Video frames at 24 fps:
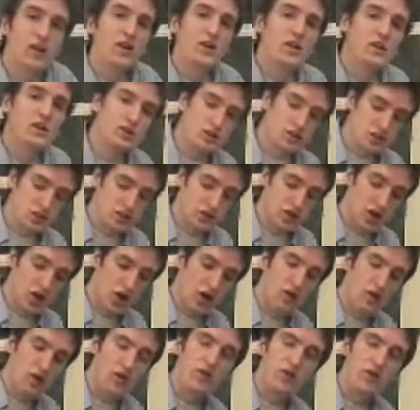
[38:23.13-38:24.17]
to show
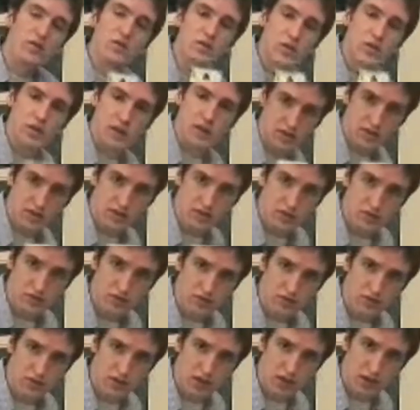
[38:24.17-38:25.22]
that it's the 2 of
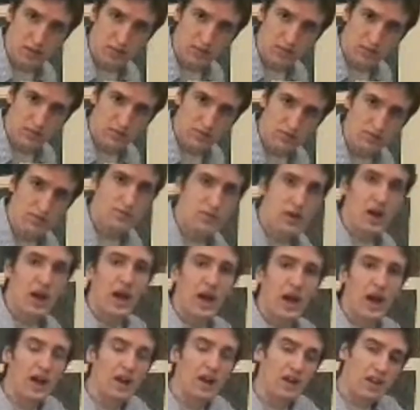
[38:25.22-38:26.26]
clubs.
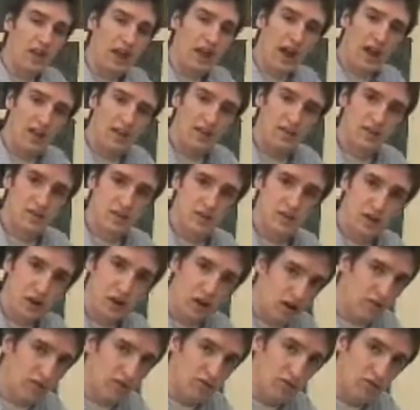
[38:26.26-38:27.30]
And that is a card
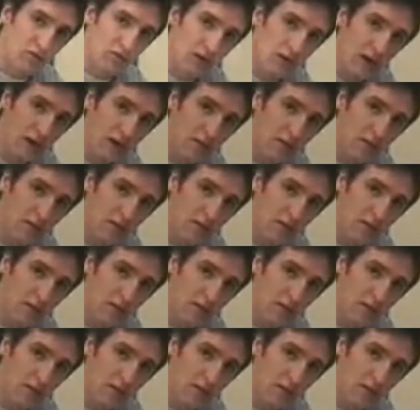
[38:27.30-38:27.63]
through table.